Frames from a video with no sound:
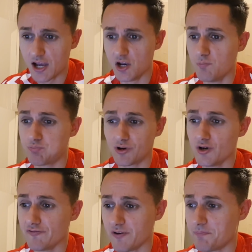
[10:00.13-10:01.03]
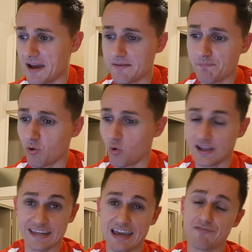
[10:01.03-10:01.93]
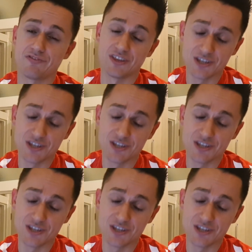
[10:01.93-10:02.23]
LeBru for Ben Pauling. If the